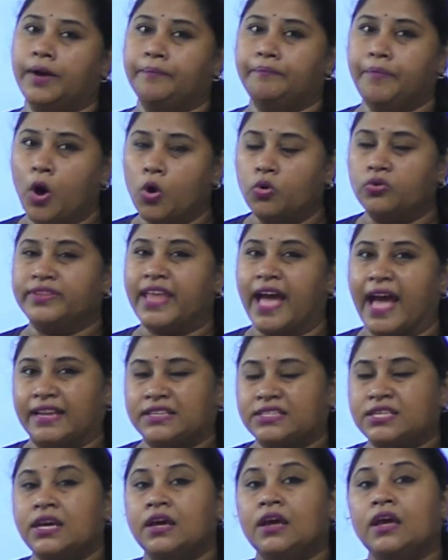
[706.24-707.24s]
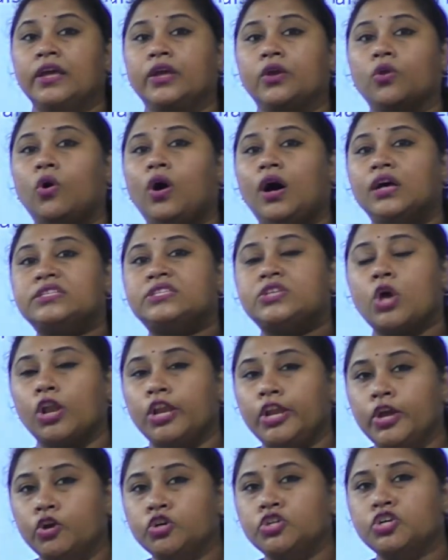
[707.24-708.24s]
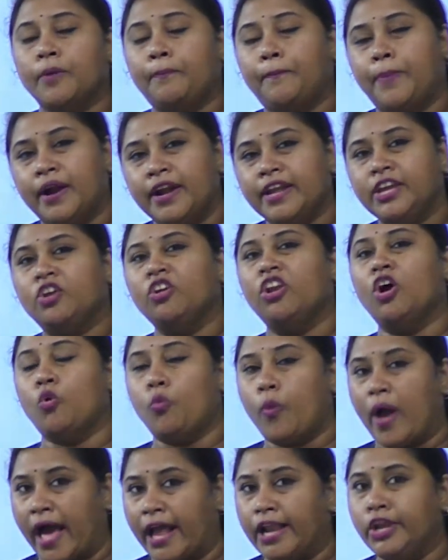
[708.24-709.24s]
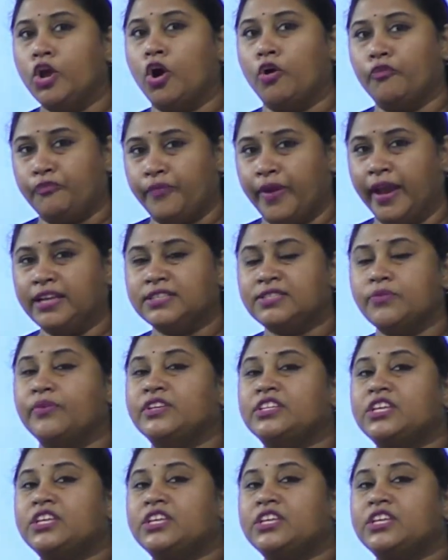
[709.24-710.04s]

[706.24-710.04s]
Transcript: board that, you know, a particular value of x,